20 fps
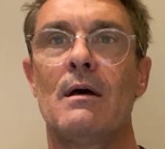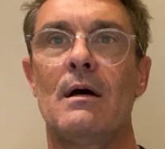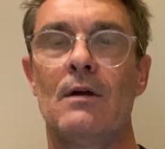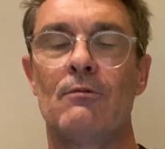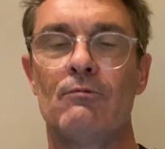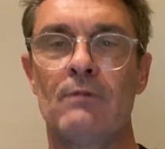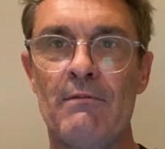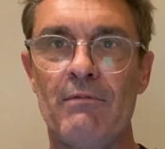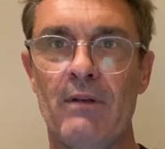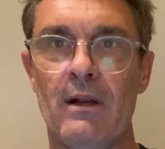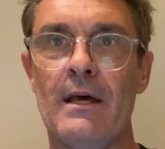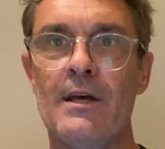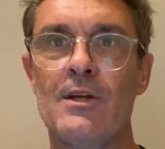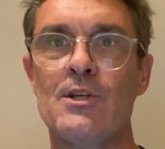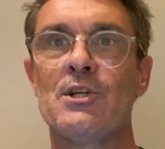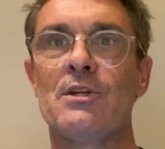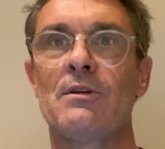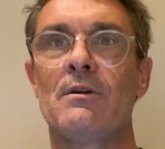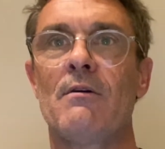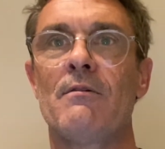a
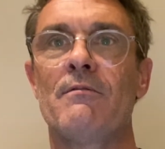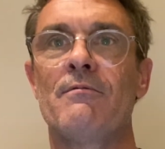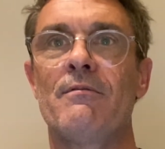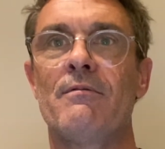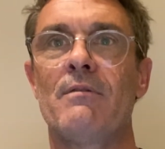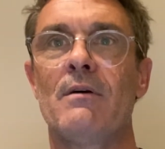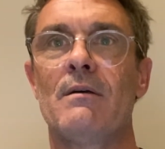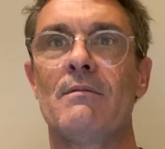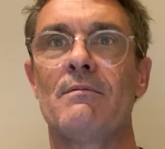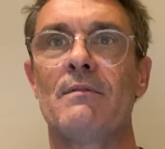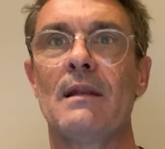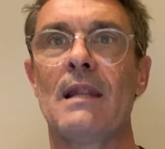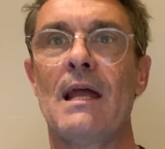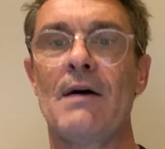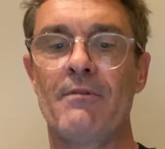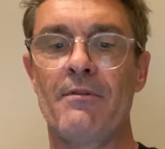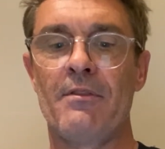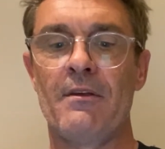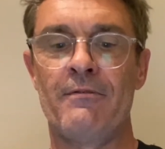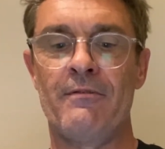revelation of the
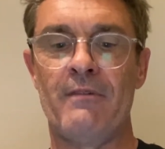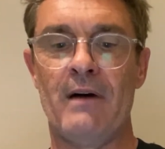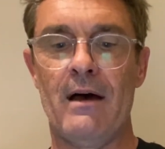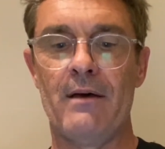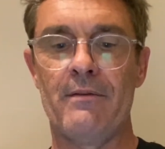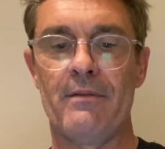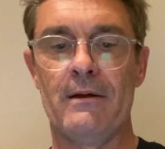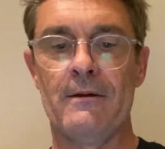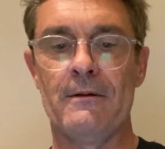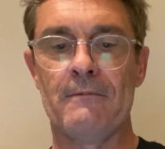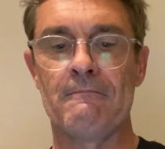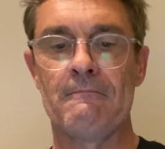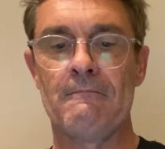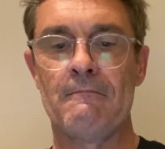love of the Father.